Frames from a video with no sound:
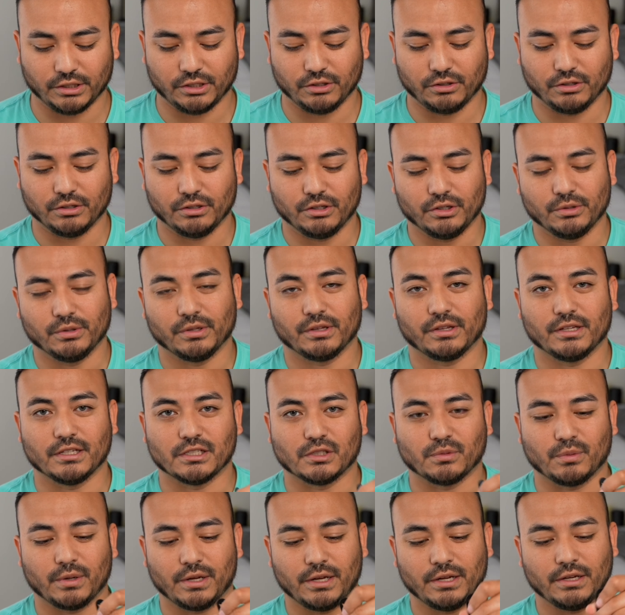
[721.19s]
You could do it this
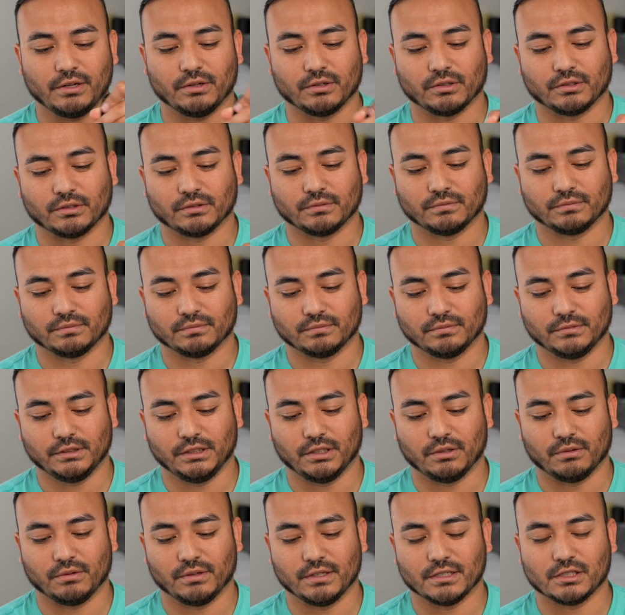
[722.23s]
way or, you
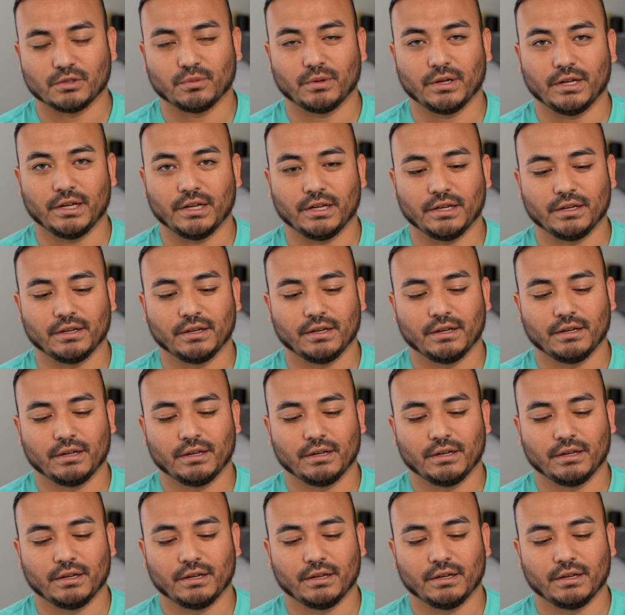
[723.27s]
know, this way.